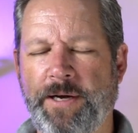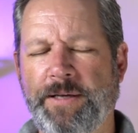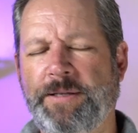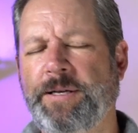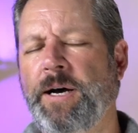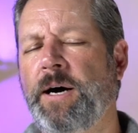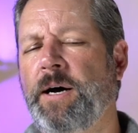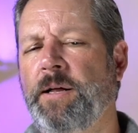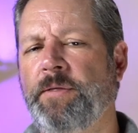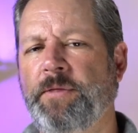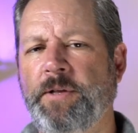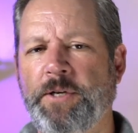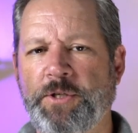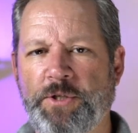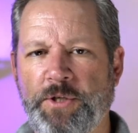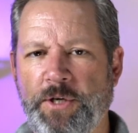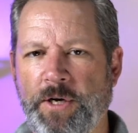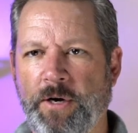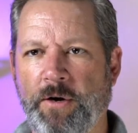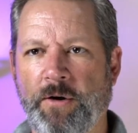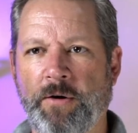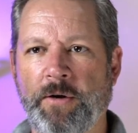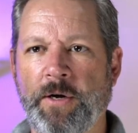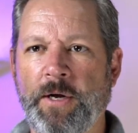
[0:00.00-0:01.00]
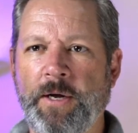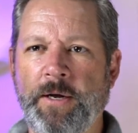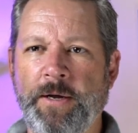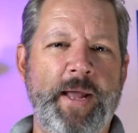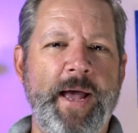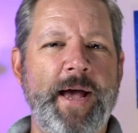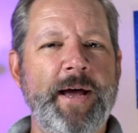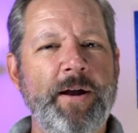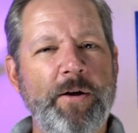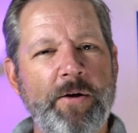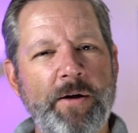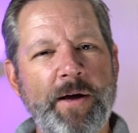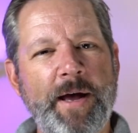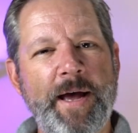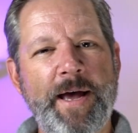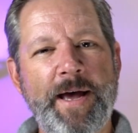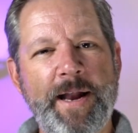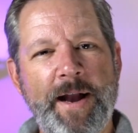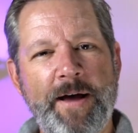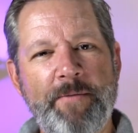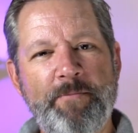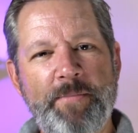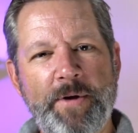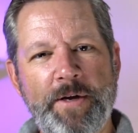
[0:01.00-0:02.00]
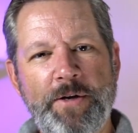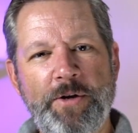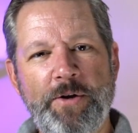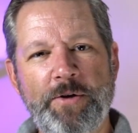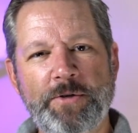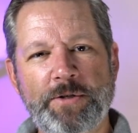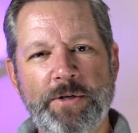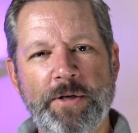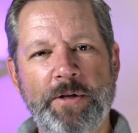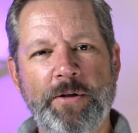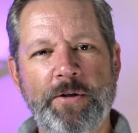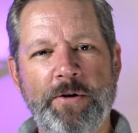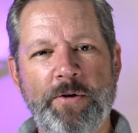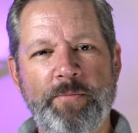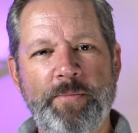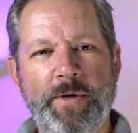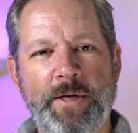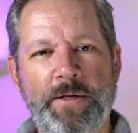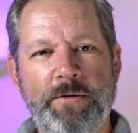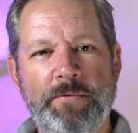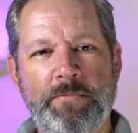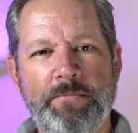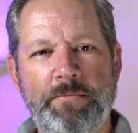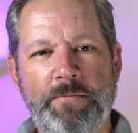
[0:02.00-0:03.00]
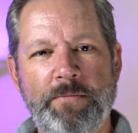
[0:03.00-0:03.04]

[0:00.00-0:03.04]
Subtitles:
a ton this year. And I've been using a little bit,